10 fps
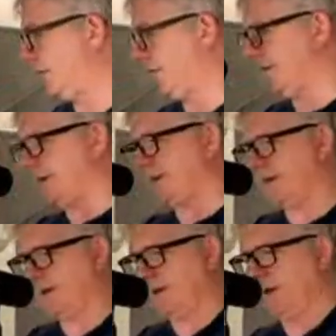
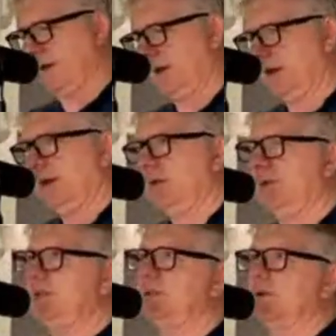think
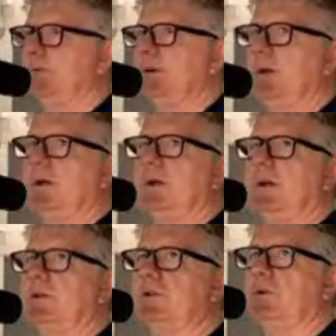this is going to be
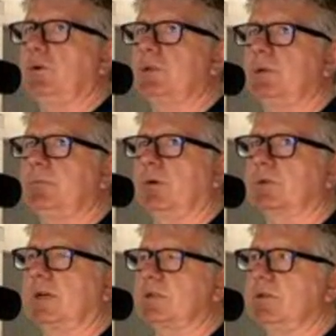a shorter
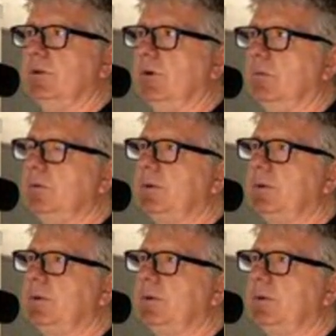podcast than normal,